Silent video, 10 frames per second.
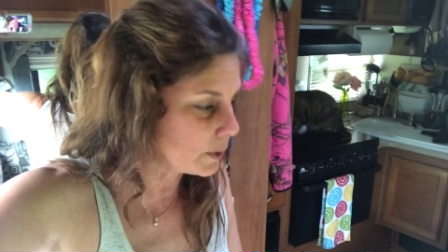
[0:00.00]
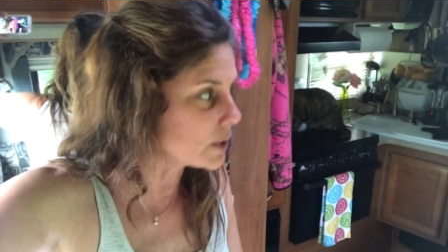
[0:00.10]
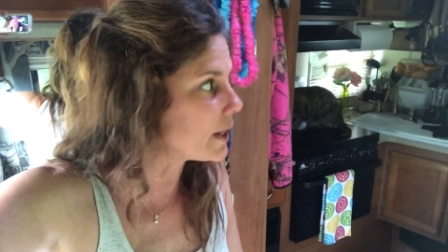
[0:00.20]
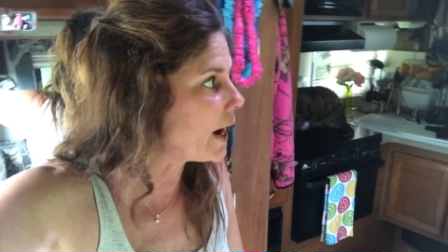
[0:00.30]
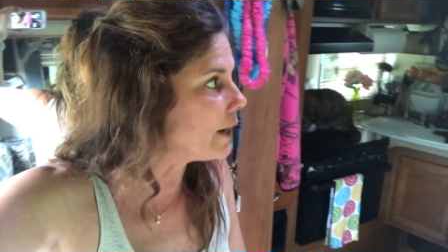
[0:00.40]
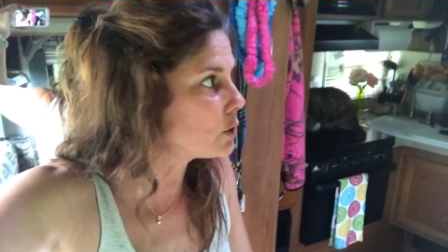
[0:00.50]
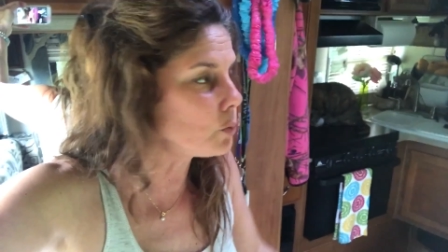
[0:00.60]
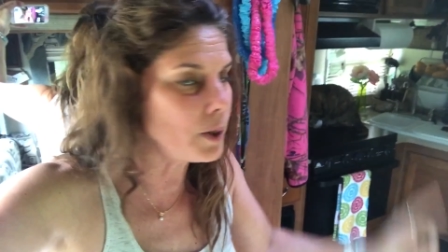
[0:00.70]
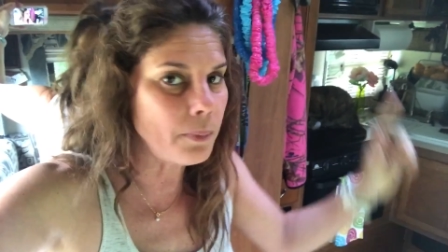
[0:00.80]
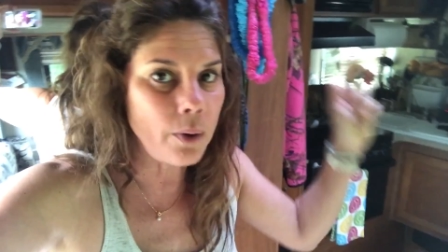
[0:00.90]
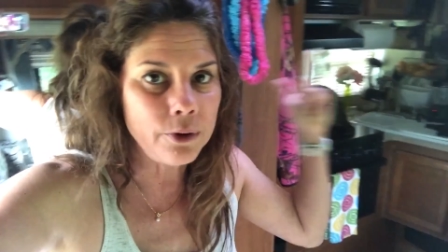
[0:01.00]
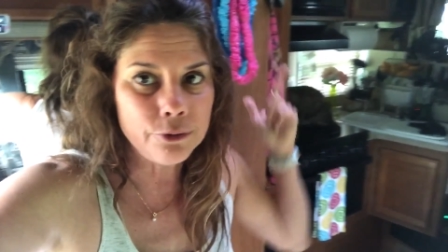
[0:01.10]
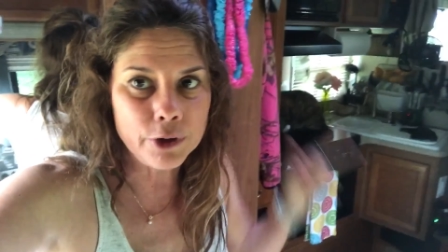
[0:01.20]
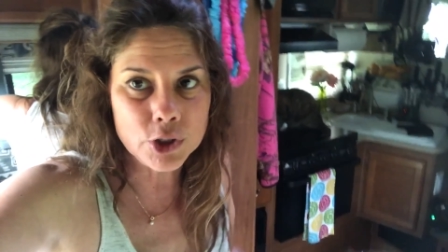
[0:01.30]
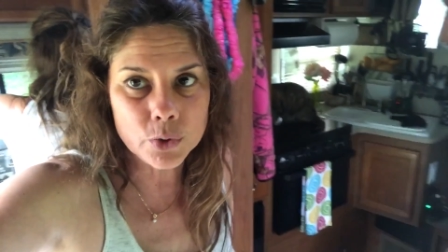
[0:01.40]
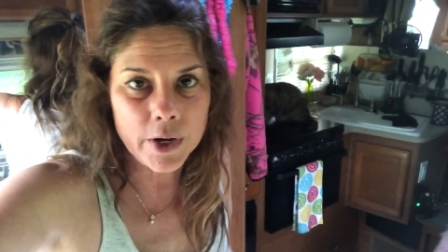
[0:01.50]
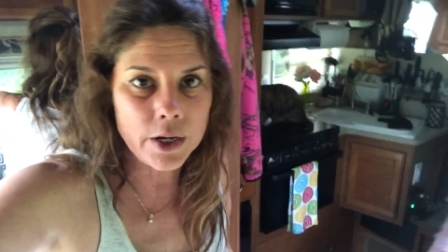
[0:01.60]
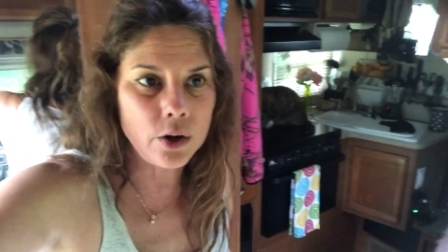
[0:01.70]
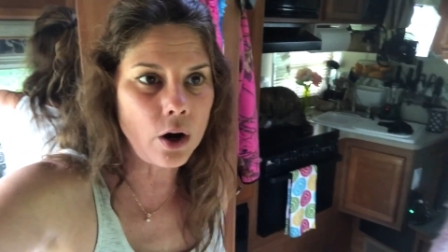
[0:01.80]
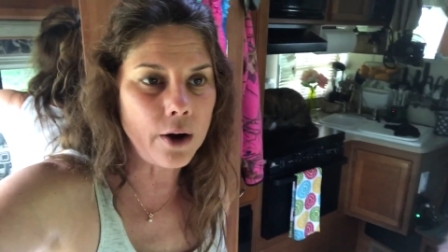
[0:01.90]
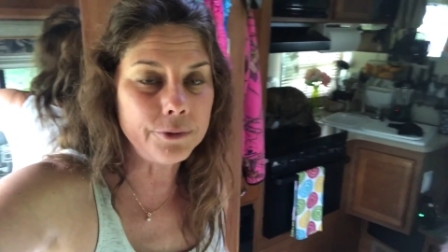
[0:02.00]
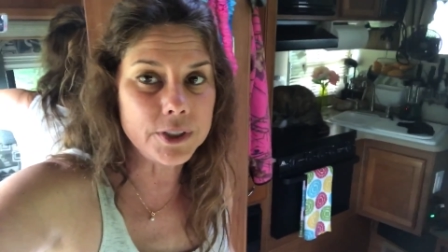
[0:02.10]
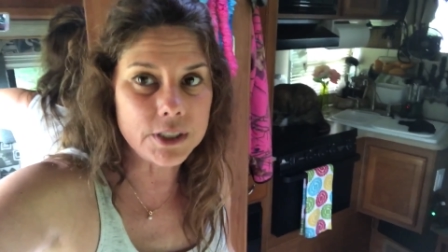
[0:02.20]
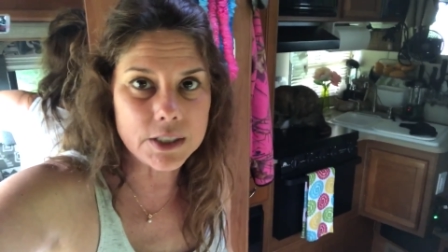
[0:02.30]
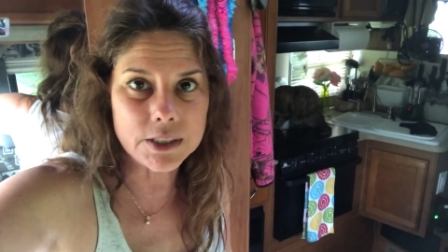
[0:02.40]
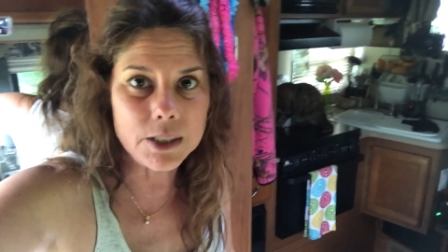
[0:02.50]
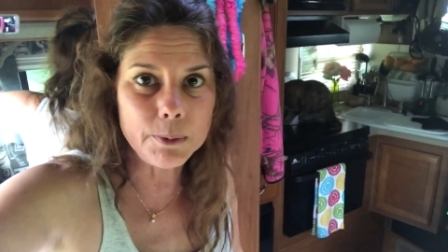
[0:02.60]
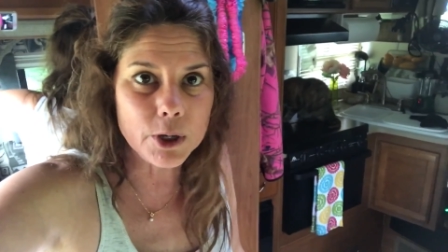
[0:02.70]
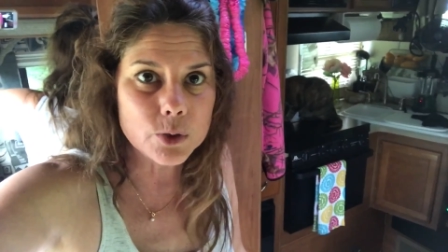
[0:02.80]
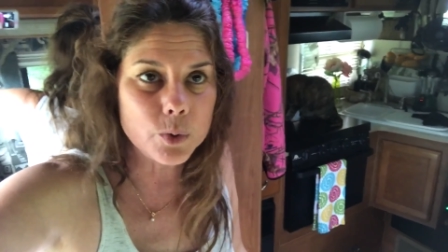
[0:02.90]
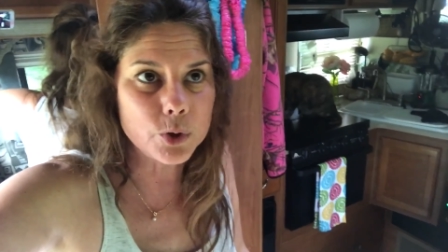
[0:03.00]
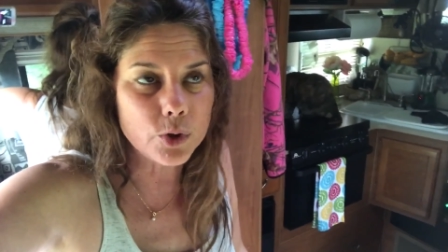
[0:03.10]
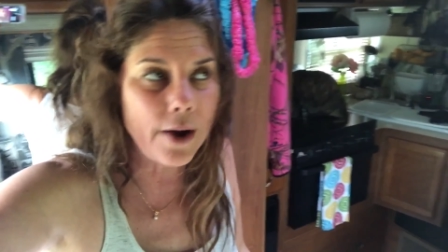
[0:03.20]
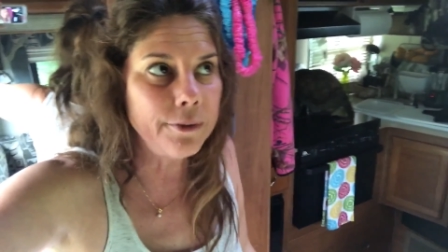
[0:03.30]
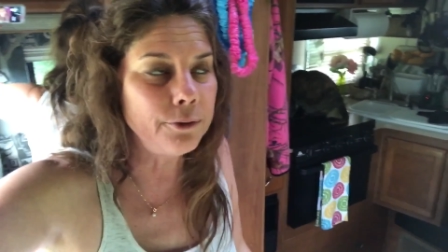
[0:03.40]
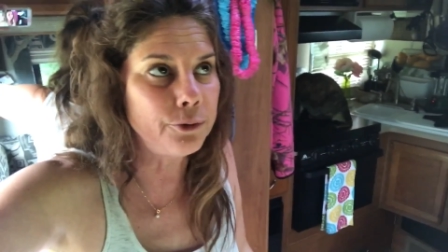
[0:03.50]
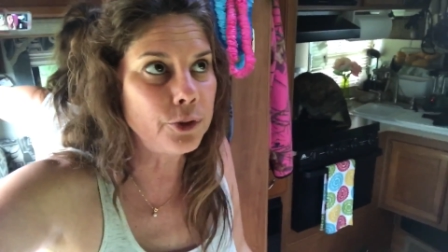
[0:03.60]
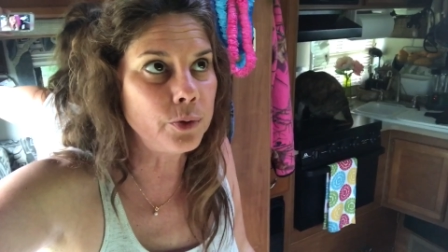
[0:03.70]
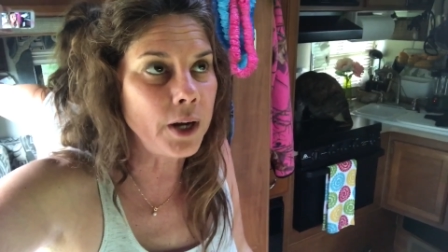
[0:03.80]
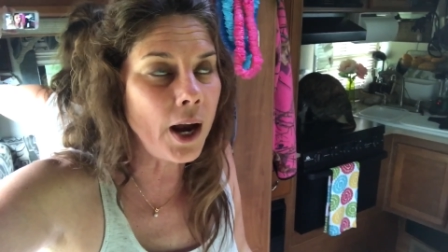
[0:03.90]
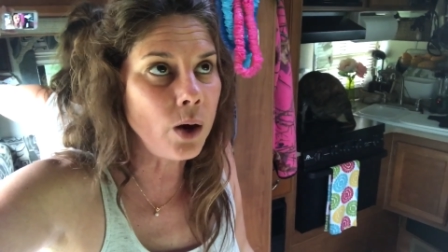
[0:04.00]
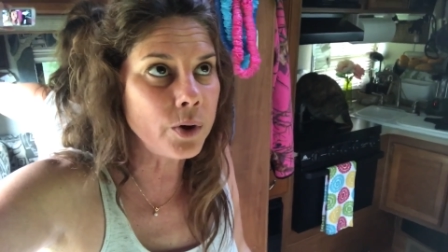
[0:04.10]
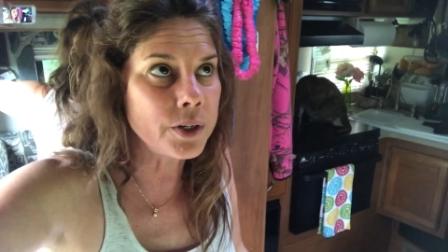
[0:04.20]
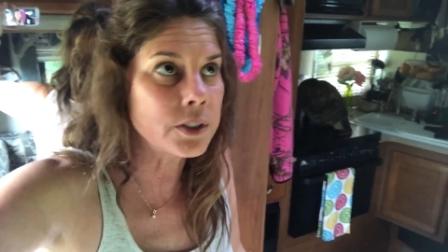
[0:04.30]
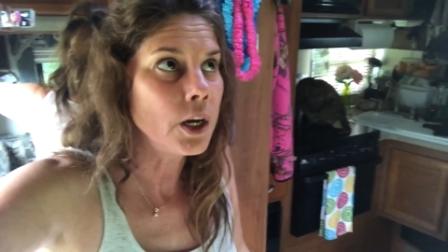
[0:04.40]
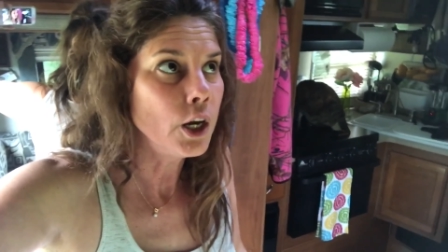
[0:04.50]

because I had to run my refrigerator off the D C because we were traveling for three hours.